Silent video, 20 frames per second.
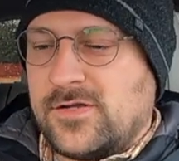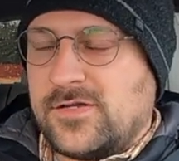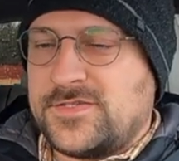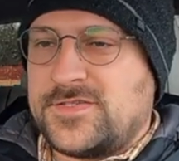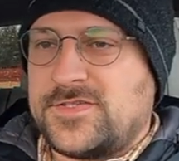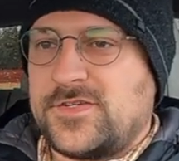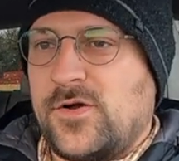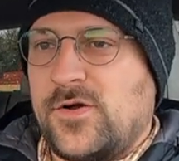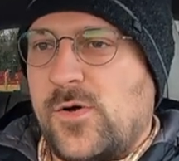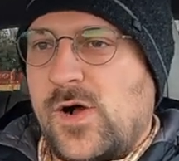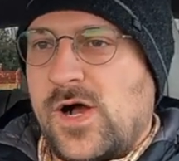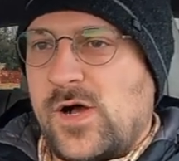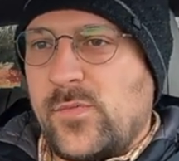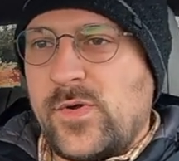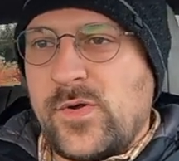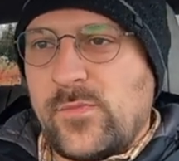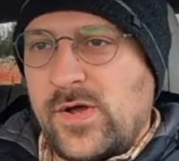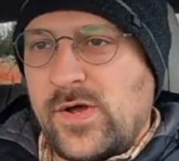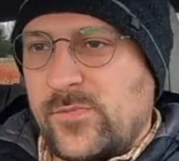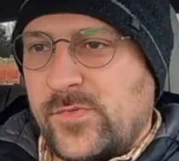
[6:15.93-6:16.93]
So
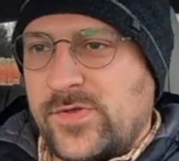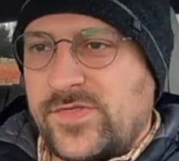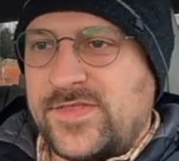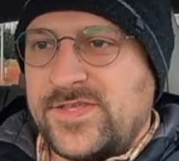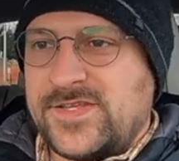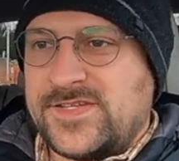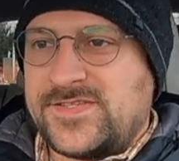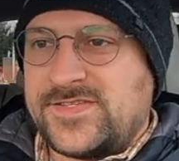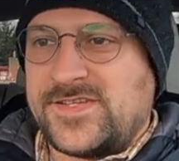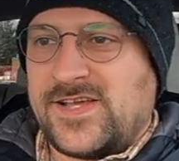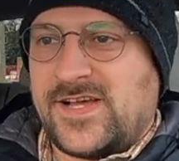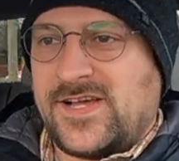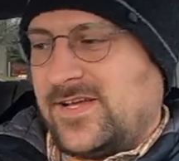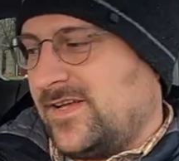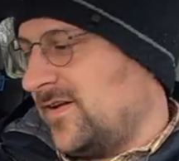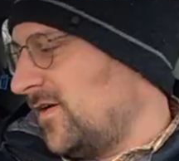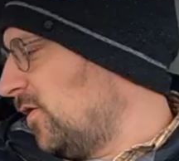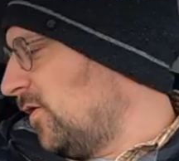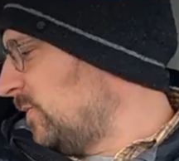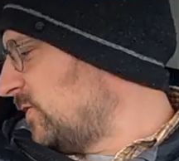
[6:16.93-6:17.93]
we went with this
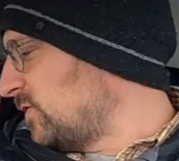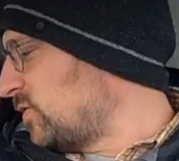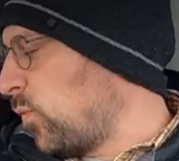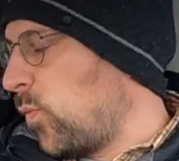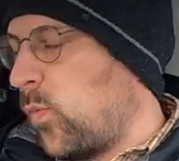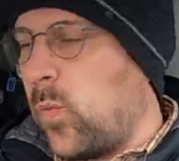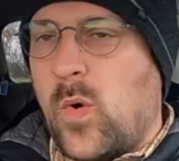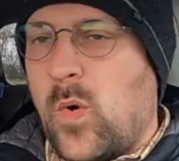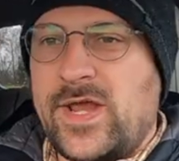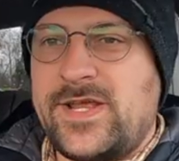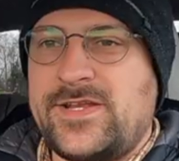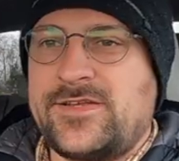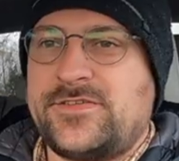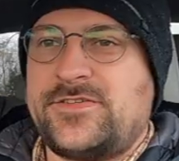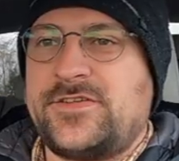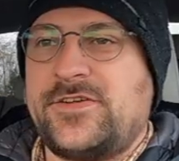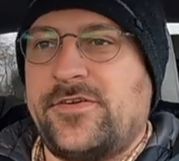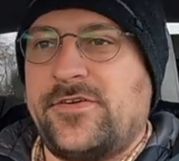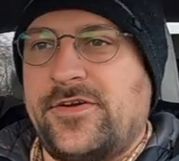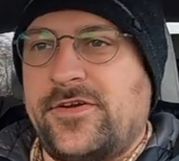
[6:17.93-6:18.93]
almost white
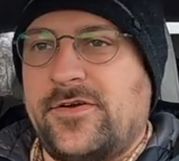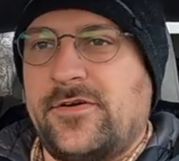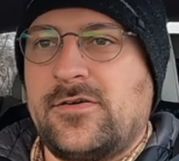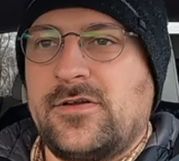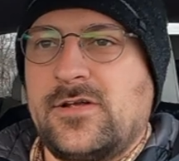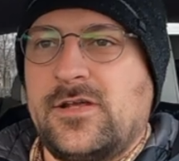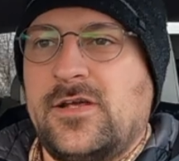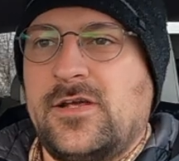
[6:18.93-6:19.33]
interior.